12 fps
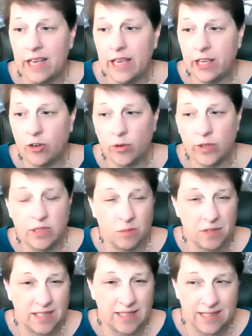increase in
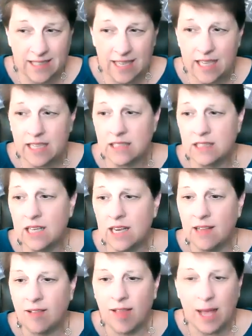mistakes,
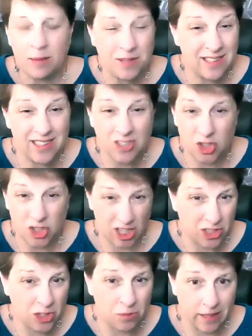lapses in
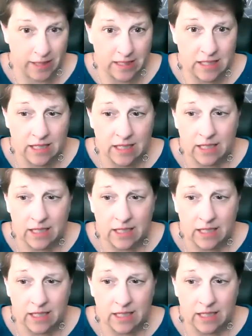judgment,